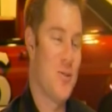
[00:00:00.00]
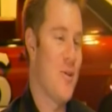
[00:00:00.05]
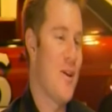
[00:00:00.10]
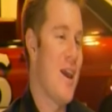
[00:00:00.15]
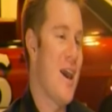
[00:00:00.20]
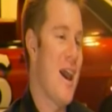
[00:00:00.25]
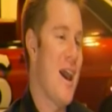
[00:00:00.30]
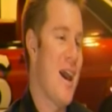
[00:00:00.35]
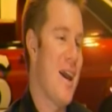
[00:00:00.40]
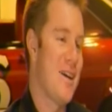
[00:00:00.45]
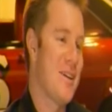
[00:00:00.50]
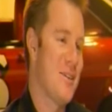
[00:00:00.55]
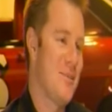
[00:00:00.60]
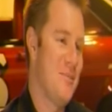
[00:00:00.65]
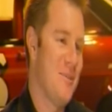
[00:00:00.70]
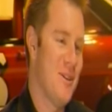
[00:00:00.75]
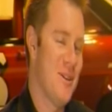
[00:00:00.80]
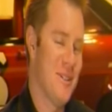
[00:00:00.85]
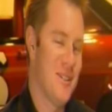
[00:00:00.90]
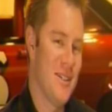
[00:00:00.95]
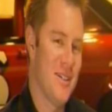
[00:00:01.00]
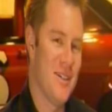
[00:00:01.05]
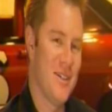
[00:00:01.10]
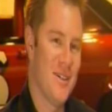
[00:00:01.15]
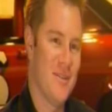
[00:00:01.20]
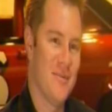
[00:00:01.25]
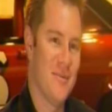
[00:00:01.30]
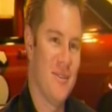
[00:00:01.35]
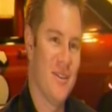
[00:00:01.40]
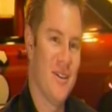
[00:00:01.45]
just react, but
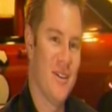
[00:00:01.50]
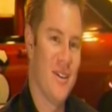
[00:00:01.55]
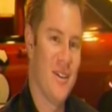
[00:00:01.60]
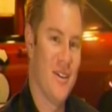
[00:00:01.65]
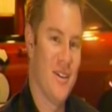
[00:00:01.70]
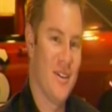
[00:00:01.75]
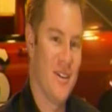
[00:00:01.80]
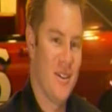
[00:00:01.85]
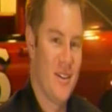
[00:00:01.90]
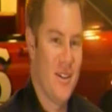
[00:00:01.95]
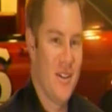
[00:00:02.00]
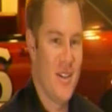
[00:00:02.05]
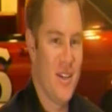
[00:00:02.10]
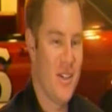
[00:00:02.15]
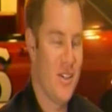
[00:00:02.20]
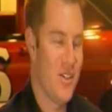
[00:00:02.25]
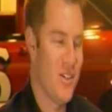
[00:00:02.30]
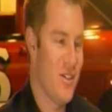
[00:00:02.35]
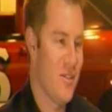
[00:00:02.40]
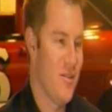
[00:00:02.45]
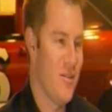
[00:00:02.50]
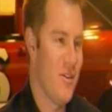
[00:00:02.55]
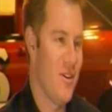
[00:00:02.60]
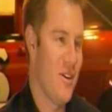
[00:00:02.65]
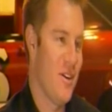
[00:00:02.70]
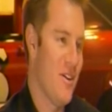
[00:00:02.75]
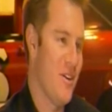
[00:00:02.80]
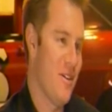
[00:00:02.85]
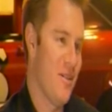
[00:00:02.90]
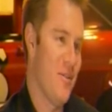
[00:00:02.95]
condition,
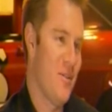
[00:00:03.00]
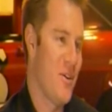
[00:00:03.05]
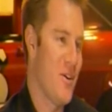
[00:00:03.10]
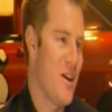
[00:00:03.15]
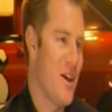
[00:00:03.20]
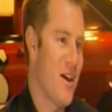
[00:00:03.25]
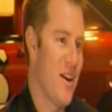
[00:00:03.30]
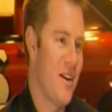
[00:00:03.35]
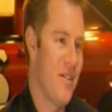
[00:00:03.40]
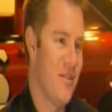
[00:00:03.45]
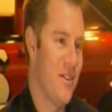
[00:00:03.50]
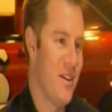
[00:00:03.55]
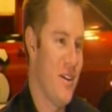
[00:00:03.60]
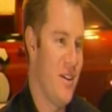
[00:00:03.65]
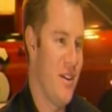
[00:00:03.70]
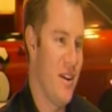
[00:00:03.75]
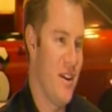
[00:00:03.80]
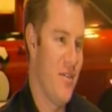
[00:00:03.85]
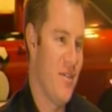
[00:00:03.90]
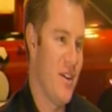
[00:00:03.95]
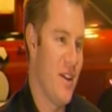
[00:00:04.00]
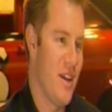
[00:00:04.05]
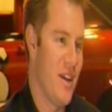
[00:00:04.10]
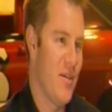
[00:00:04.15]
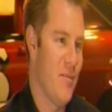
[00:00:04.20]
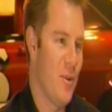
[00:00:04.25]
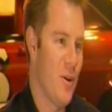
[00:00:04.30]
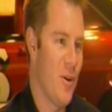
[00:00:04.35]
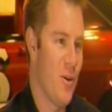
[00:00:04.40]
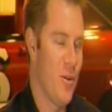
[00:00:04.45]
I work out every
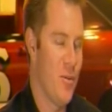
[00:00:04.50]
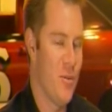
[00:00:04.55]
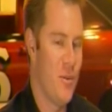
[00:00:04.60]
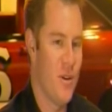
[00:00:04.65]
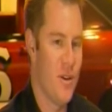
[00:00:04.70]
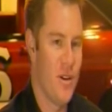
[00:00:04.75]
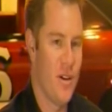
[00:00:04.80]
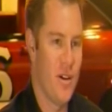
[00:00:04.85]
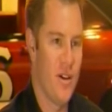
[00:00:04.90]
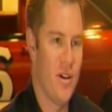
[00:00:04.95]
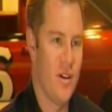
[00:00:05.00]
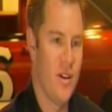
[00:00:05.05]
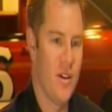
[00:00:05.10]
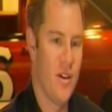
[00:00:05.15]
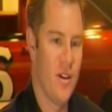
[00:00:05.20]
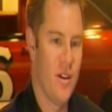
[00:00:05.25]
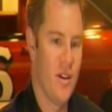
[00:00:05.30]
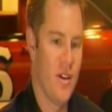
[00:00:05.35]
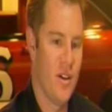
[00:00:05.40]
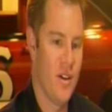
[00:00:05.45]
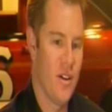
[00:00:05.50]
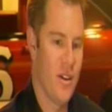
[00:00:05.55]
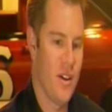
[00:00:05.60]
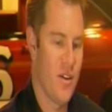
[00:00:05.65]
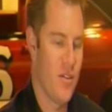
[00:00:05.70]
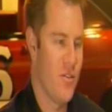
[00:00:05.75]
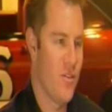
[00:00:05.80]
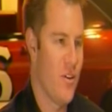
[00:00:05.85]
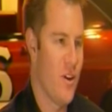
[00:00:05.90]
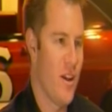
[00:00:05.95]
day I'm home, and
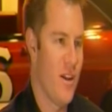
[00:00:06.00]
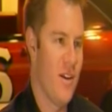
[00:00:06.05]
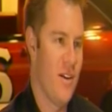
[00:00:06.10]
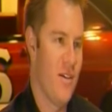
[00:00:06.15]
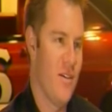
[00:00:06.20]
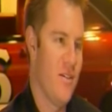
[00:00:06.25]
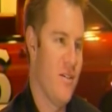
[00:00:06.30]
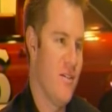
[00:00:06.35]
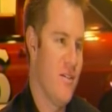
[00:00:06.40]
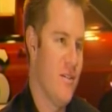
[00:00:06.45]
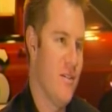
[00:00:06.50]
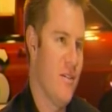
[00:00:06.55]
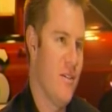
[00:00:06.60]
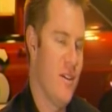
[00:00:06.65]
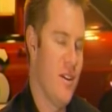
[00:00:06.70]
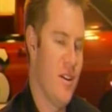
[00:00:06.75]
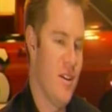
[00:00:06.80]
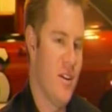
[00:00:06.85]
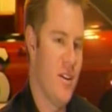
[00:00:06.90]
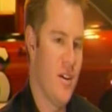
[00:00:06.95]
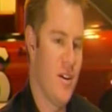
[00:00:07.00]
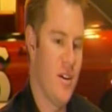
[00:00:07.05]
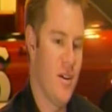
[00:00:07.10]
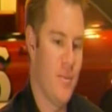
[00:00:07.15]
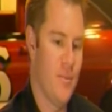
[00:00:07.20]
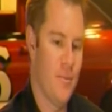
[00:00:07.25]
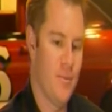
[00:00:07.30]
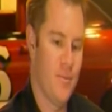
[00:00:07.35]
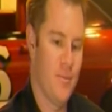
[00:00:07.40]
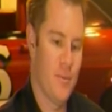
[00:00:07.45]
got a trainer
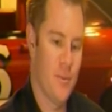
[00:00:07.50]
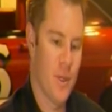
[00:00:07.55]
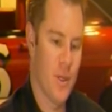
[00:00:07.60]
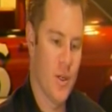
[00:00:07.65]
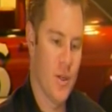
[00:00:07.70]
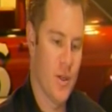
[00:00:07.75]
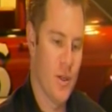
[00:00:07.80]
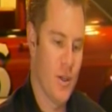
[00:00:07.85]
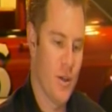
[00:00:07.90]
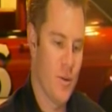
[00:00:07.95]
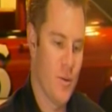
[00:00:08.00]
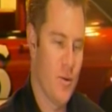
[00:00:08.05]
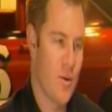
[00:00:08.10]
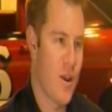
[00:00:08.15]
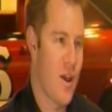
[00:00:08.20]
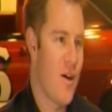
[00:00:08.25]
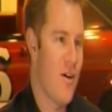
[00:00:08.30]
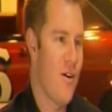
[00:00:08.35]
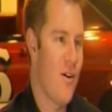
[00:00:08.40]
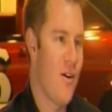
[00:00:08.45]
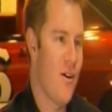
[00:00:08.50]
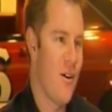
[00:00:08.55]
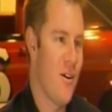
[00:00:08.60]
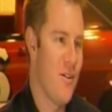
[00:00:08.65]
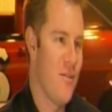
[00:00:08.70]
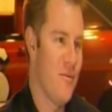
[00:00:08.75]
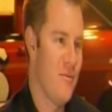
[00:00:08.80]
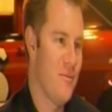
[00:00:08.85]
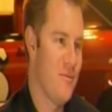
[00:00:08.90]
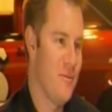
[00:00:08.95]
and work out
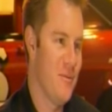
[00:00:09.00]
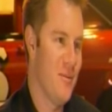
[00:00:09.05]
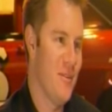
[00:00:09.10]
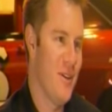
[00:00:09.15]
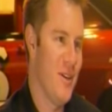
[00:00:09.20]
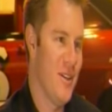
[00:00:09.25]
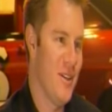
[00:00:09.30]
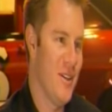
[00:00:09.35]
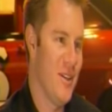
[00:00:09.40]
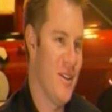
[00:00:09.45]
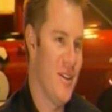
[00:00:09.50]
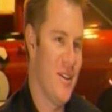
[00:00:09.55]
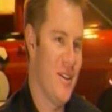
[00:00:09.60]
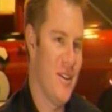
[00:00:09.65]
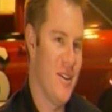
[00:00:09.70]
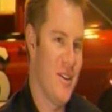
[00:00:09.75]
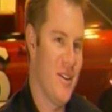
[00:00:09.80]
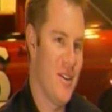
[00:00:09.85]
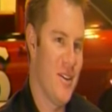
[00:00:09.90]
hard. And